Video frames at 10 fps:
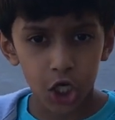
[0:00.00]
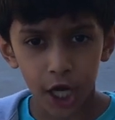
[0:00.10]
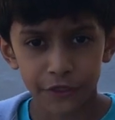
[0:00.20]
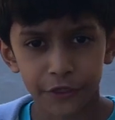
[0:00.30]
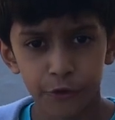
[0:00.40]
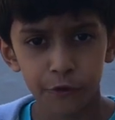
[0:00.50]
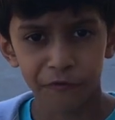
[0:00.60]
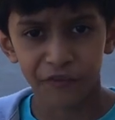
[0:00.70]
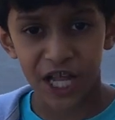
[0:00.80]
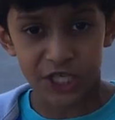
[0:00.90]
cut through
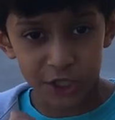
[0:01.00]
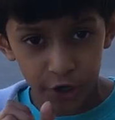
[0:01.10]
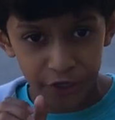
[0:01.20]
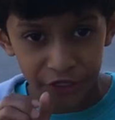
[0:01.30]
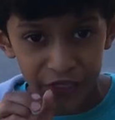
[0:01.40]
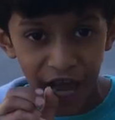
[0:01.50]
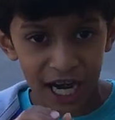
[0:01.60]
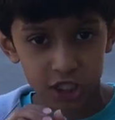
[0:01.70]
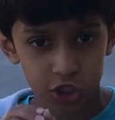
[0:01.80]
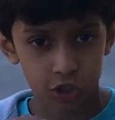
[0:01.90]
flesh. They're
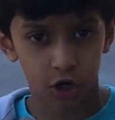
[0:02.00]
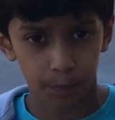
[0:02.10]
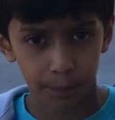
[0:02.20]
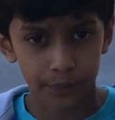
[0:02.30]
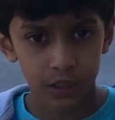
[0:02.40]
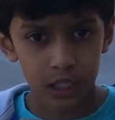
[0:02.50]
that sharp.